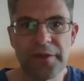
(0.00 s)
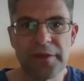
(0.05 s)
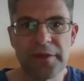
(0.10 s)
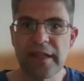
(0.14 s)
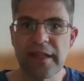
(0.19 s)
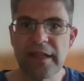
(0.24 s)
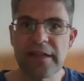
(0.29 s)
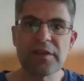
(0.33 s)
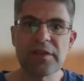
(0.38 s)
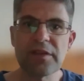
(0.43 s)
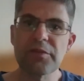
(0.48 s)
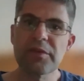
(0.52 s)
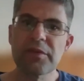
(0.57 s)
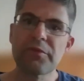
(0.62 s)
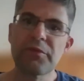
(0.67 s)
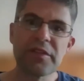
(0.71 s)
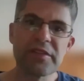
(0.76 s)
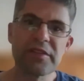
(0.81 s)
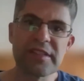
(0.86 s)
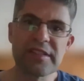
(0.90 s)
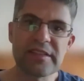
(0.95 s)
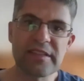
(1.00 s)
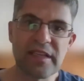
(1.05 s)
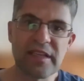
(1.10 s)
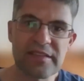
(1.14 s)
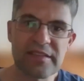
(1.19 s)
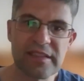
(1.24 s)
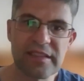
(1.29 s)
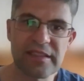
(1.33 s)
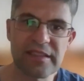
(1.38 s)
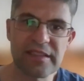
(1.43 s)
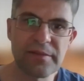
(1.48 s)
That's what we were
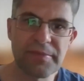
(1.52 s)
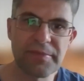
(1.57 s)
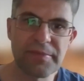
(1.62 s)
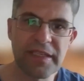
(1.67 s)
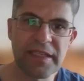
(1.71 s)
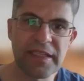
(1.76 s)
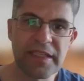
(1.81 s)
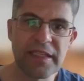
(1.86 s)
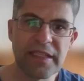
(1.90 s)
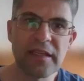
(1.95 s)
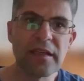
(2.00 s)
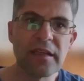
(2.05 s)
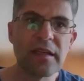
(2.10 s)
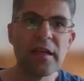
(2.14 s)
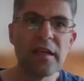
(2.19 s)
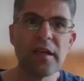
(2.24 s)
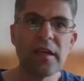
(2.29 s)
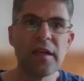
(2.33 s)
discussing in the beginning.